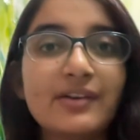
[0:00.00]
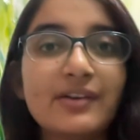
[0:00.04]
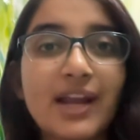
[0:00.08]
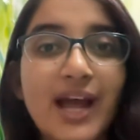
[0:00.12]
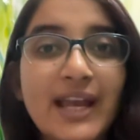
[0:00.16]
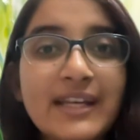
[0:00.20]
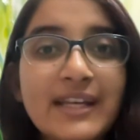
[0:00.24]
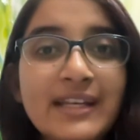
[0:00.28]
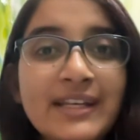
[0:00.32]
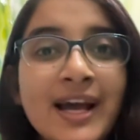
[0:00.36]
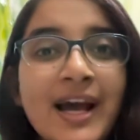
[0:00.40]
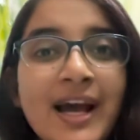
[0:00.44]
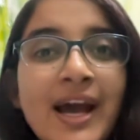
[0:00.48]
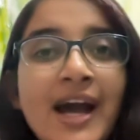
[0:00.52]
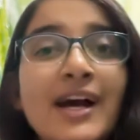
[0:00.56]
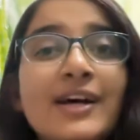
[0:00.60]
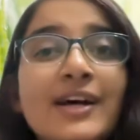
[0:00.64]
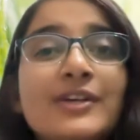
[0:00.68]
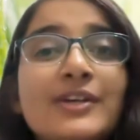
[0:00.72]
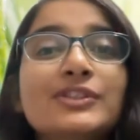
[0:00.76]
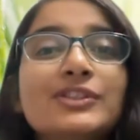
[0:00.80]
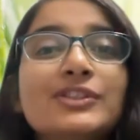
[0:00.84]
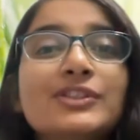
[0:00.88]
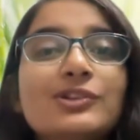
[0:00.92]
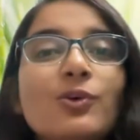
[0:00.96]
right?
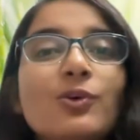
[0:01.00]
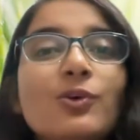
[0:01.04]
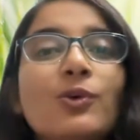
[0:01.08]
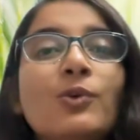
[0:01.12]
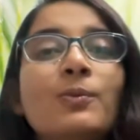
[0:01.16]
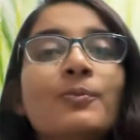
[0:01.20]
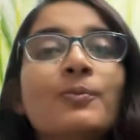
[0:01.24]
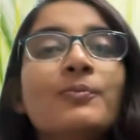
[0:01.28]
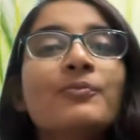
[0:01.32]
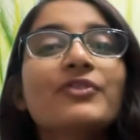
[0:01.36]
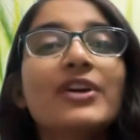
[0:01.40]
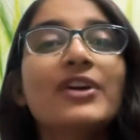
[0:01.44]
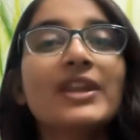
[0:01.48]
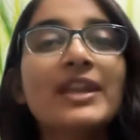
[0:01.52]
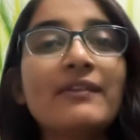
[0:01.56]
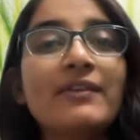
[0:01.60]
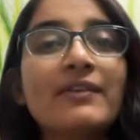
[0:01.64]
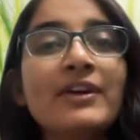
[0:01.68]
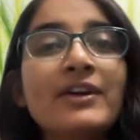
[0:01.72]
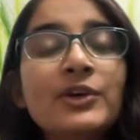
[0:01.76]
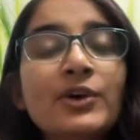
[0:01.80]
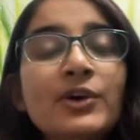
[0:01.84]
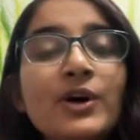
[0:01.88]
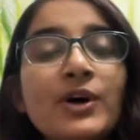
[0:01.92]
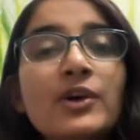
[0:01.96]
So whenever
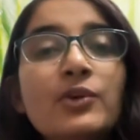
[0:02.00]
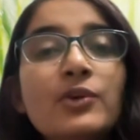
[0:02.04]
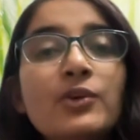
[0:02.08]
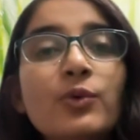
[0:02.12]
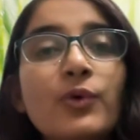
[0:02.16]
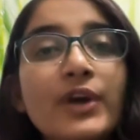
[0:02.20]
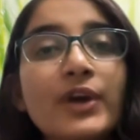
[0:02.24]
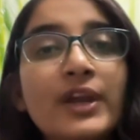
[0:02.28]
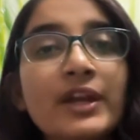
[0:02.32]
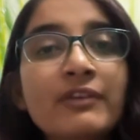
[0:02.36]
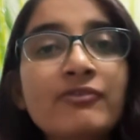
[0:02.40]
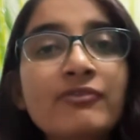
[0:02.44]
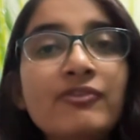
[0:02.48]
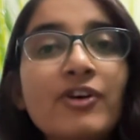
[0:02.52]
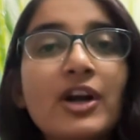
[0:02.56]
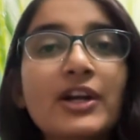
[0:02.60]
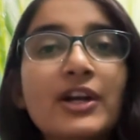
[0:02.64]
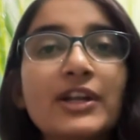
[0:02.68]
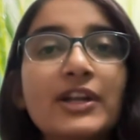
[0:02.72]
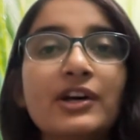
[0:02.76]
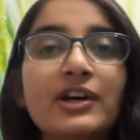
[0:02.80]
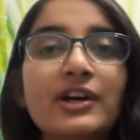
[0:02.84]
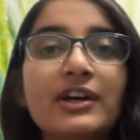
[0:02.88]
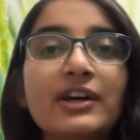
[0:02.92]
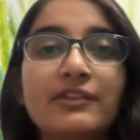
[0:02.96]
you are going for
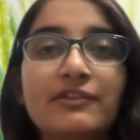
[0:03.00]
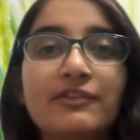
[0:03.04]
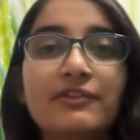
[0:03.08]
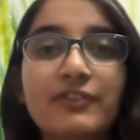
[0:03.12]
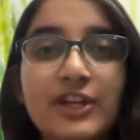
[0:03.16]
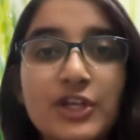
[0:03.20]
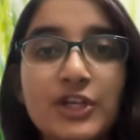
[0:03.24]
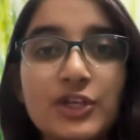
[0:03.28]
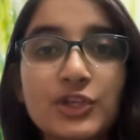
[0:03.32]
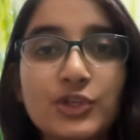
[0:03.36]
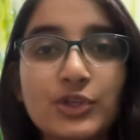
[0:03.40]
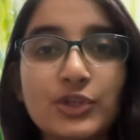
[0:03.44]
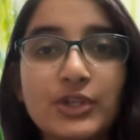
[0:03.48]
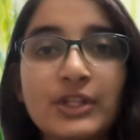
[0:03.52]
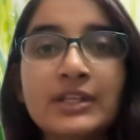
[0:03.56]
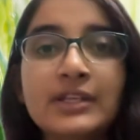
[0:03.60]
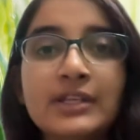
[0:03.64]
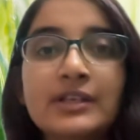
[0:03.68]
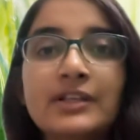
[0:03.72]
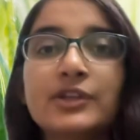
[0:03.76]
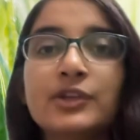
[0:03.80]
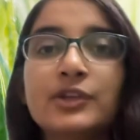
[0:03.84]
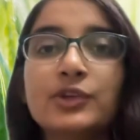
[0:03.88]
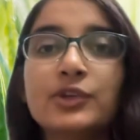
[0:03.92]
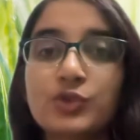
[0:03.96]
your revision,
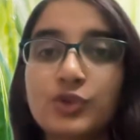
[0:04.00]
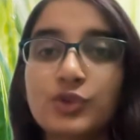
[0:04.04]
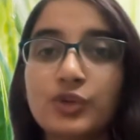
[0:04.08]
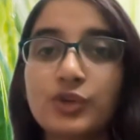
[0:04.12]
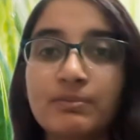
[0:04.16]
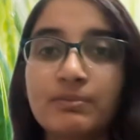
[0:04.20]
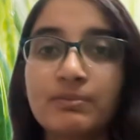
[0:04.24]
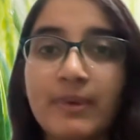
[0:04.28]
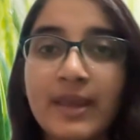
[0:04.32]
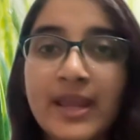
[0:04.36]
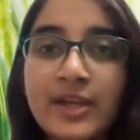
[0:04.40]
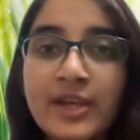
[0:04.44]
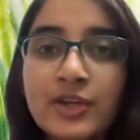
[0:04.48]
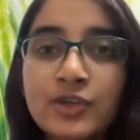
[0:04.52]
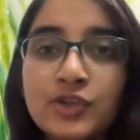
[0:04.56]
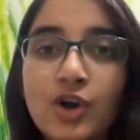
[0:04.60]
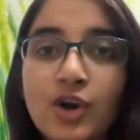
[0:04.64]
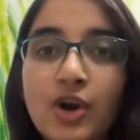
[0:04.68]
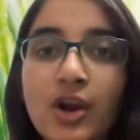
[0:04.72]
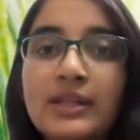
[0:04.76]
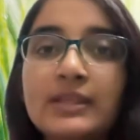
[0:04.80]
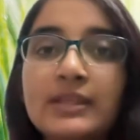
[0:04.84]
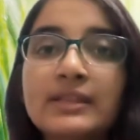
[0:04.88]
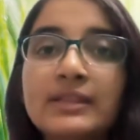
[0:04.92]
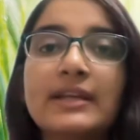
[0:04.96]
you should make
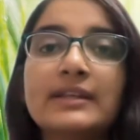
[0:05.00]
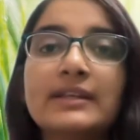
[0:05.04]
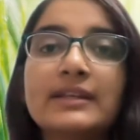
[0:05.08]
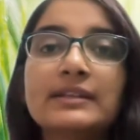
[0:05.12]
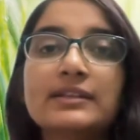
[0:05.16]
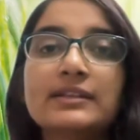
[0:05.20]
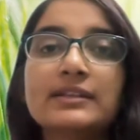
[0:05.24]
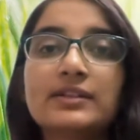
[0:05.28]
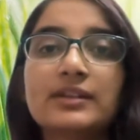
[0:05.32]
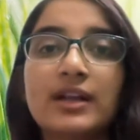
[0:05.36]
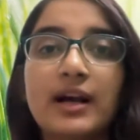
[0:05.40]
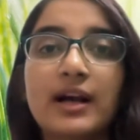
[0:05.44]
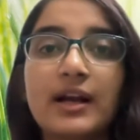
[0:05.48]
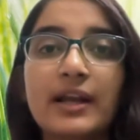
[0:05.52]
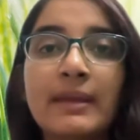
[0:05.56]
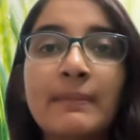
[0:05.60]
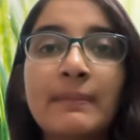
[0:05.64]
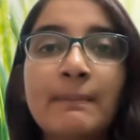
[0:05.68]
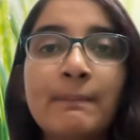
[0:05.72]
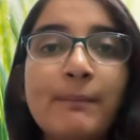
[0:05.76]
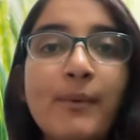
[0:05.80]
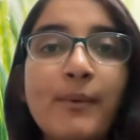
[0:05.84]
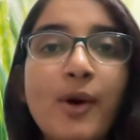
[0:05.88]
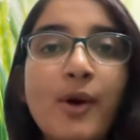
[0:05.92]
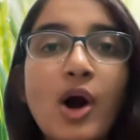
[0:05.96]
sure that
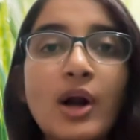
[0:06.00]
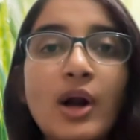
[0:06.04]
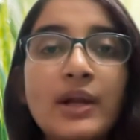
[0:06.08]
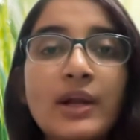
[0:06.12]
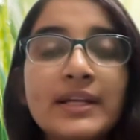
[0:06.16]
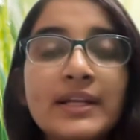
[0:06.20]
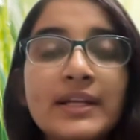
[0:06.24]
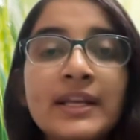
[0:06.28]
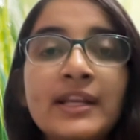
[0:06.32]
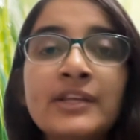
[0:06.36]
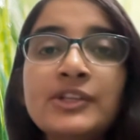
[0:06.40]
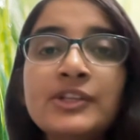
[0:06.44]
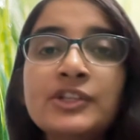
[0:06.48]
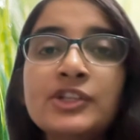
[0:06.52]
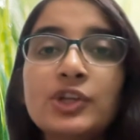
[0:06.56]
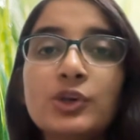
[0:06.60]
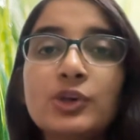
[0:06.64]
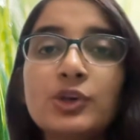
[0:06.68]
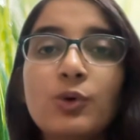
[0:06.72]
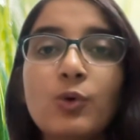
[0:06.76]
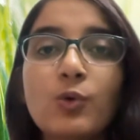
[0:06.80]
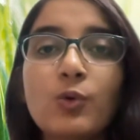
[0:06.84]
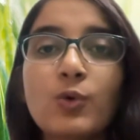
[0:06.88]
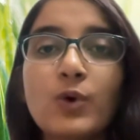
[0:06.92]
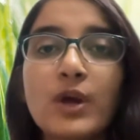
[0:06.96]
important
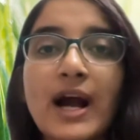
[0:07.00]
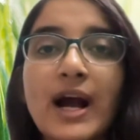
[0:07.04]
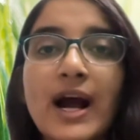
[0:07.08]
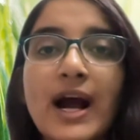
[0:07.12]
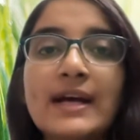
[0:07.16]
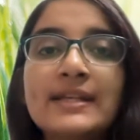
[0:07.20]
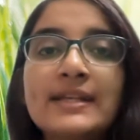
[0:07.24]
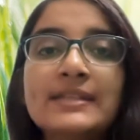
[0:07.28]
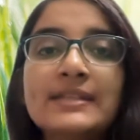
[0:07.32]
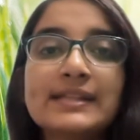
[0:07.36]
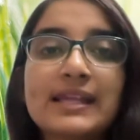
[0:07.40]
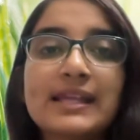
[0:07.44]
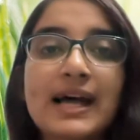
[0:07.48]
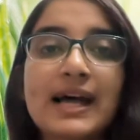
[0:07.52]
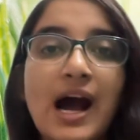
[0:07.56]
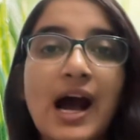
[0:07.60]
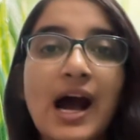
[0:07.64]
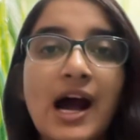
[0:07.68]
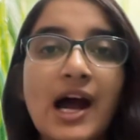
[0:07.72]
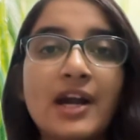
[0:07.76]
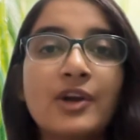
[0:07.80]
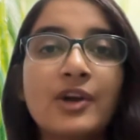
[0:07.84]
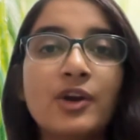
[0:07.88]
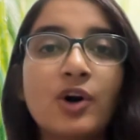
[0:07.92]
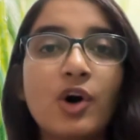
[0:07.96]
shlokas
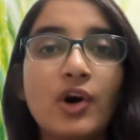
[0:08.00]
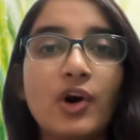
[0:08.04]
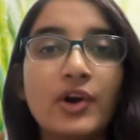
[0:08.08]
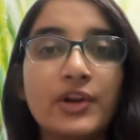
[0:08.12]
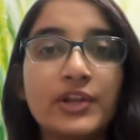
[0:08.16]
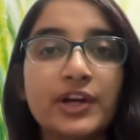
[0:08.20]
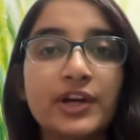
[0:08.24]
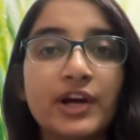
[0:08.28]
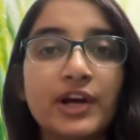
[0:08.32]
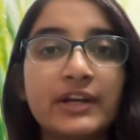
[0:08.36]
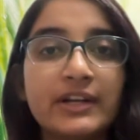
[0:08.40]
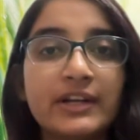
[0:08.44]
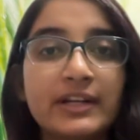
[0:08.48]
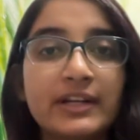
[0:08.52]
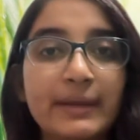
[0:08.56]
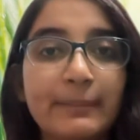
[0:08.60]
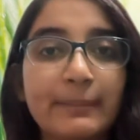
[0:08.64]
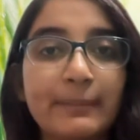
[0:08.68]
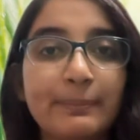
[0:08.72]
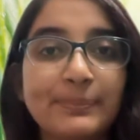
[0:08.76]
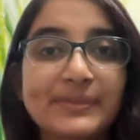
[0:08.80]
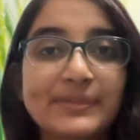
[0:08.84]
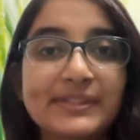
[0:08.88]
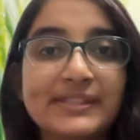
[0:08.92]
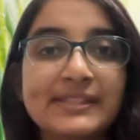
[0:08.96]
are on your
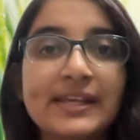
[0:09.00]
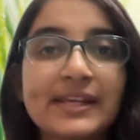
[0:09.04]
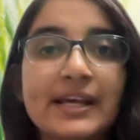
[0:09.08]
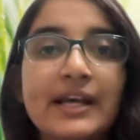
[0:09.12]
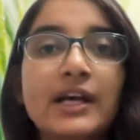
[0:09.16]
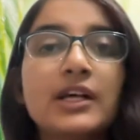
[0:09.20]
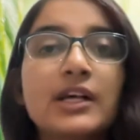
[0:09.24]
tips.